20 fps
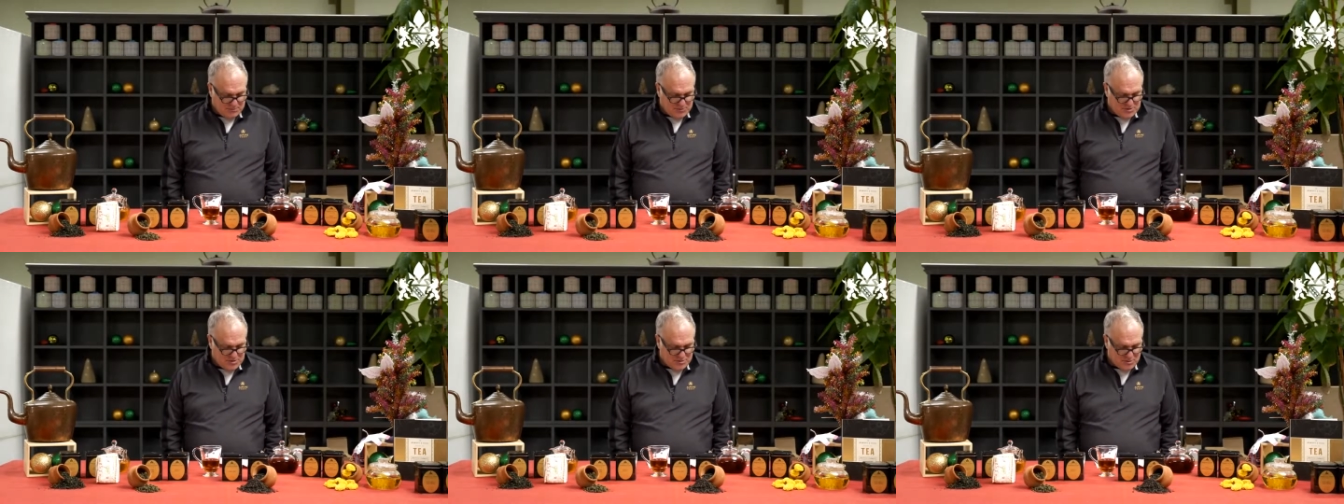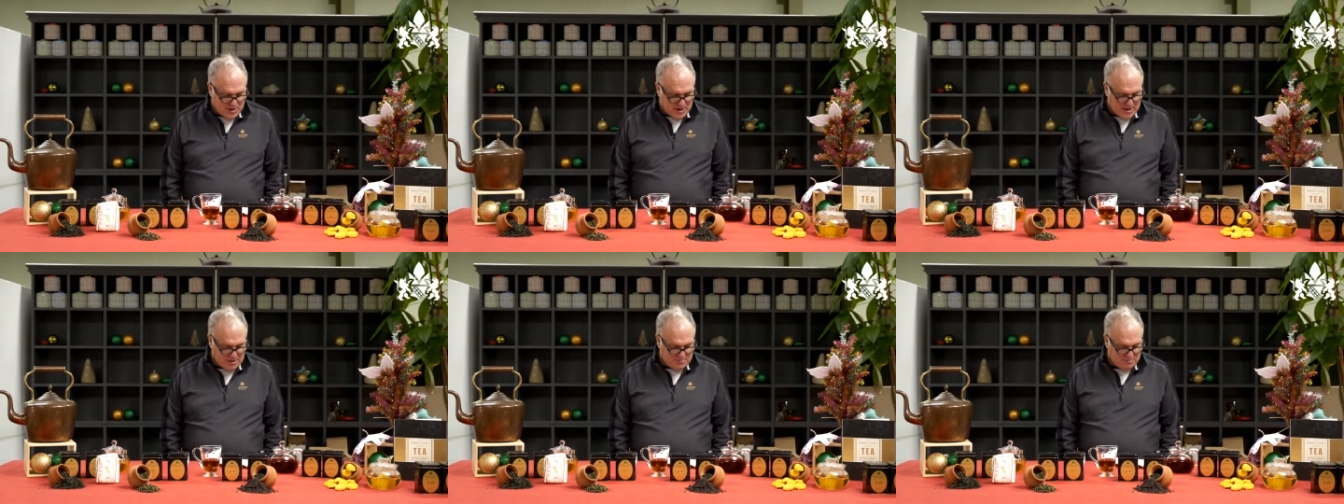
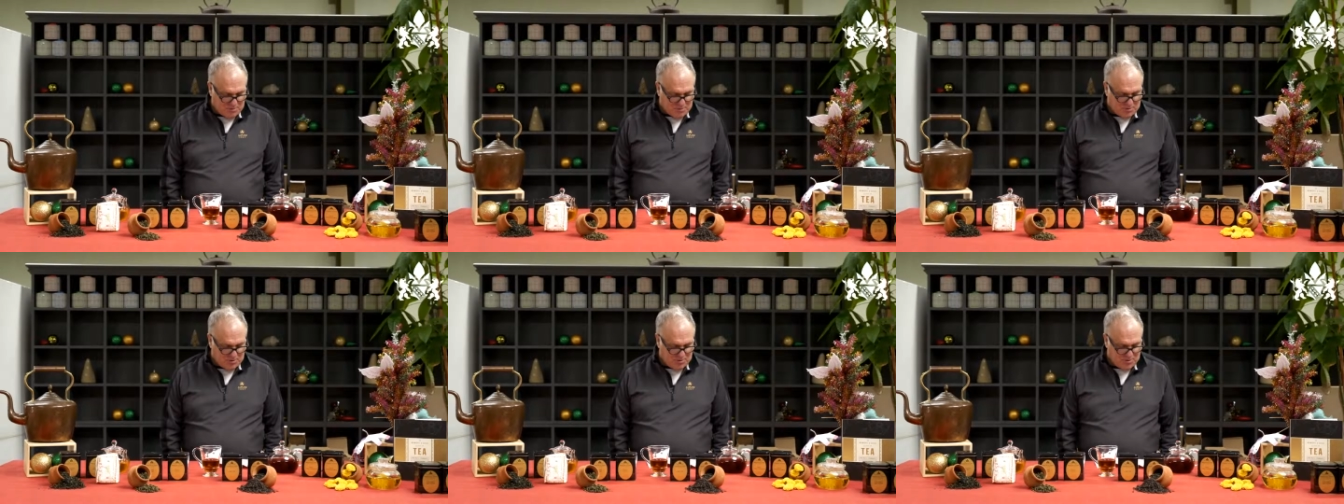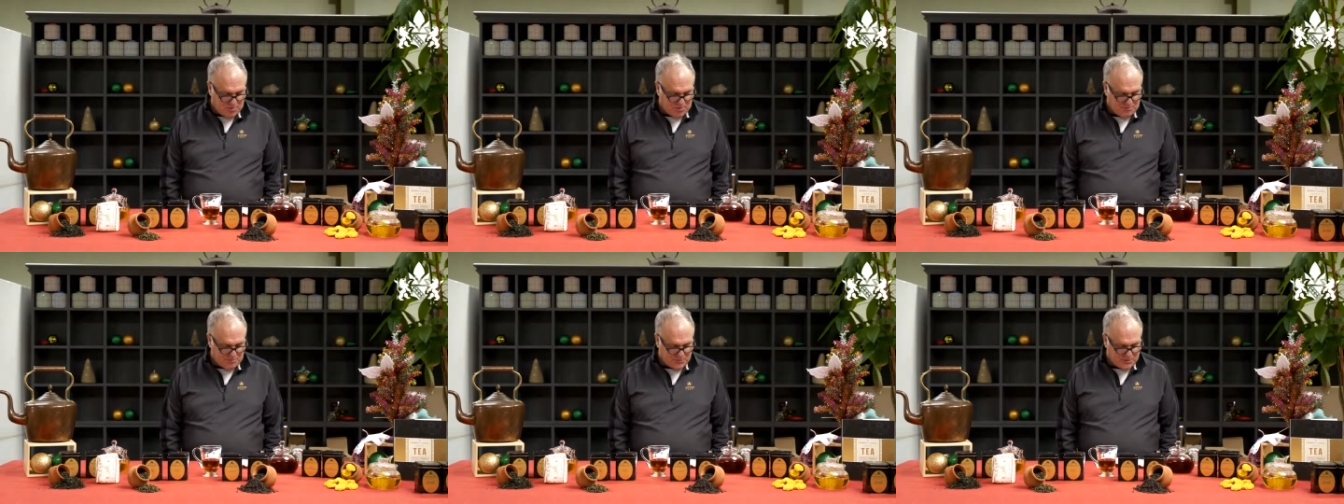dragon
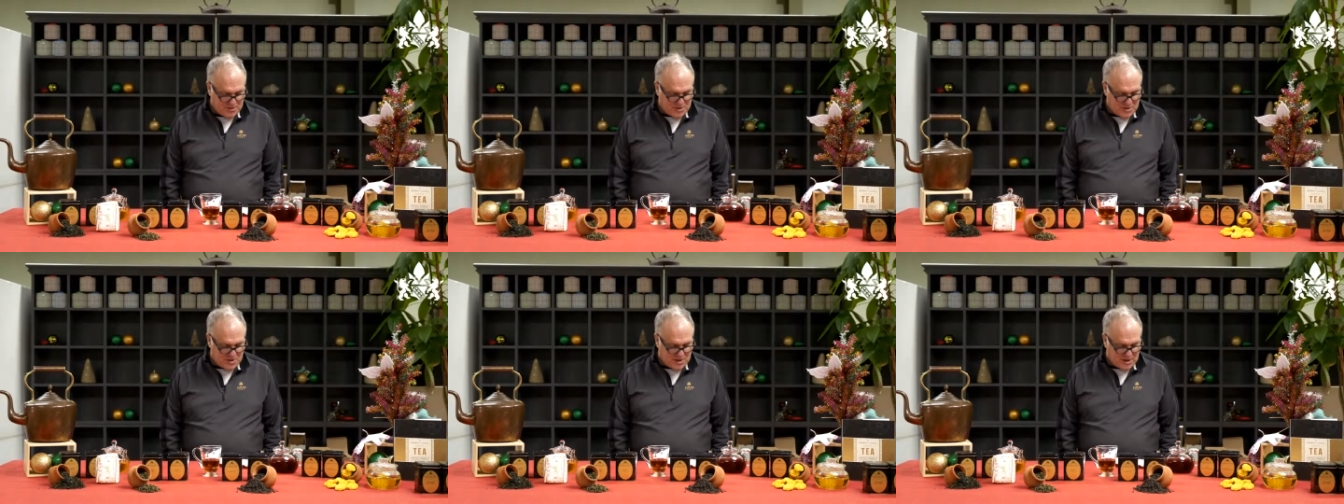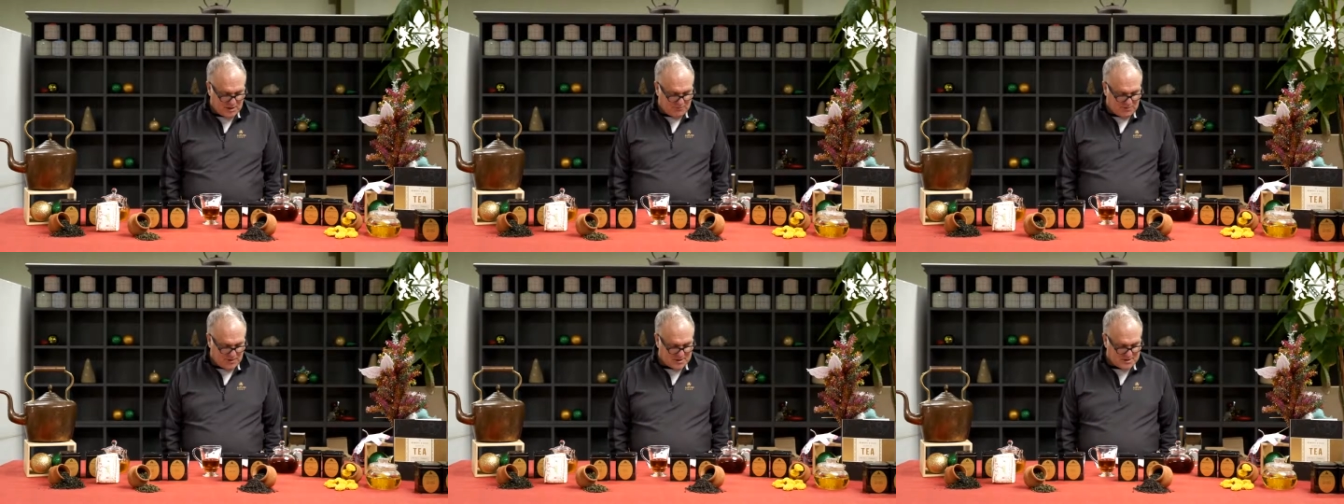pearl, decaf
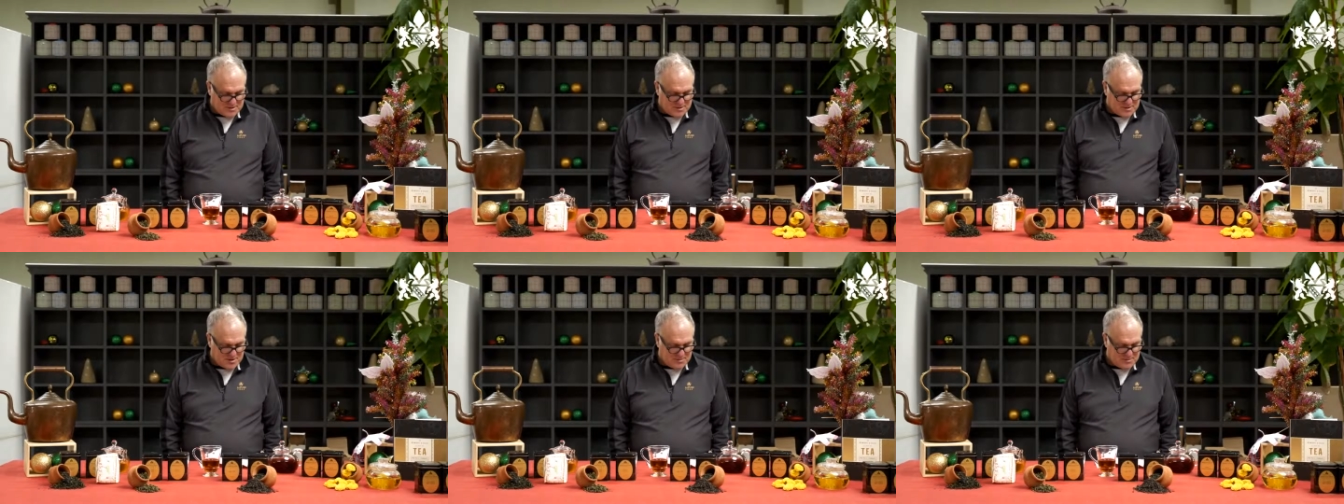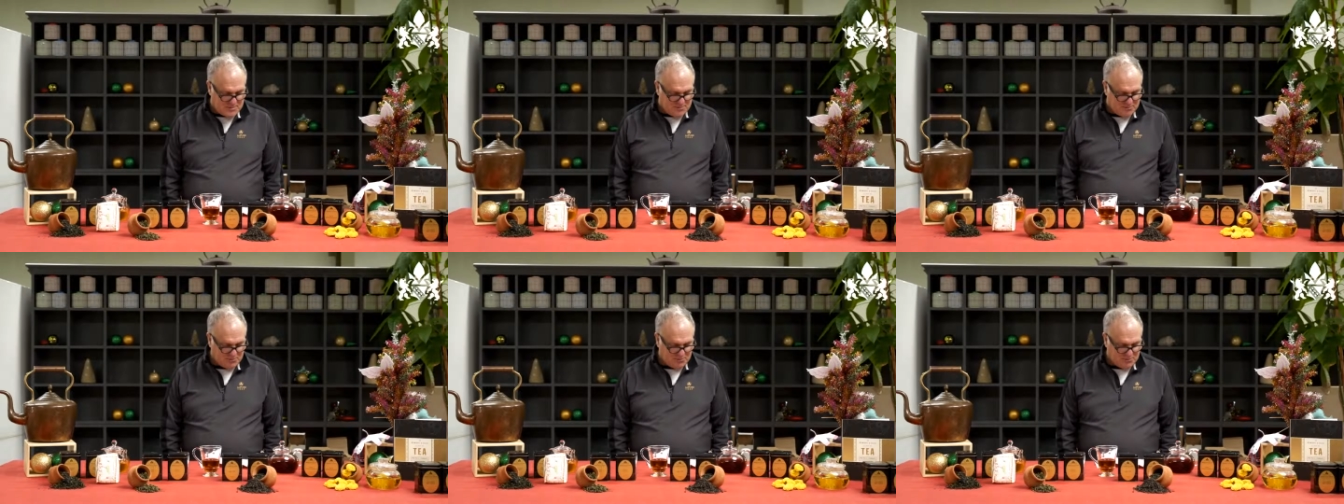hot cinnamon,